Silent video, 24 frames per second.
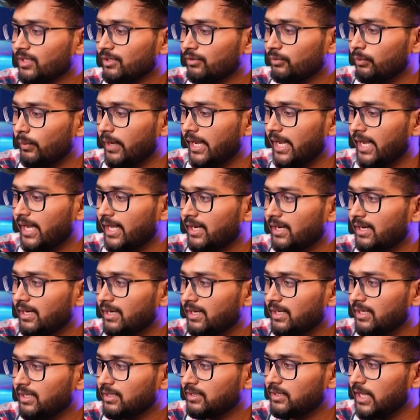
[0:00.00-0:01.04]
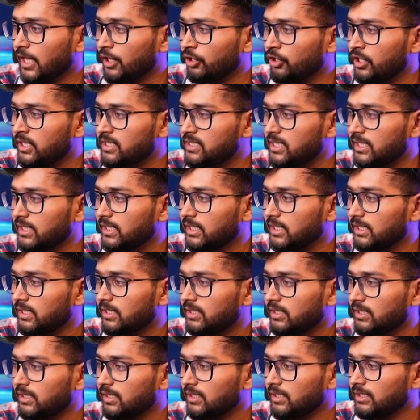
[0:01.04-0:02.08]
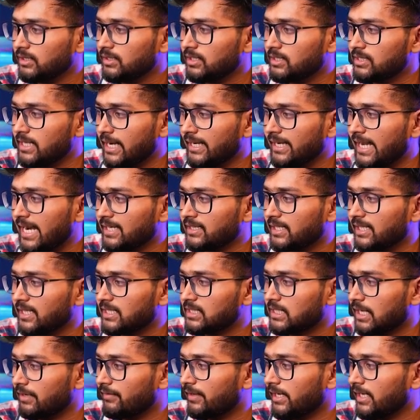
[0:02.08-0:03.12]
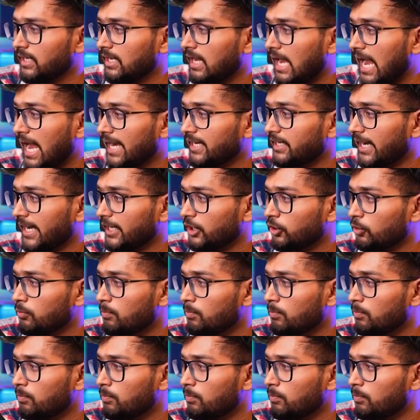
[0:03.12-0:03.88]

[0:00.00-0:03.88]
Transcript: where Tarun is here, this entire thing is covering. I try to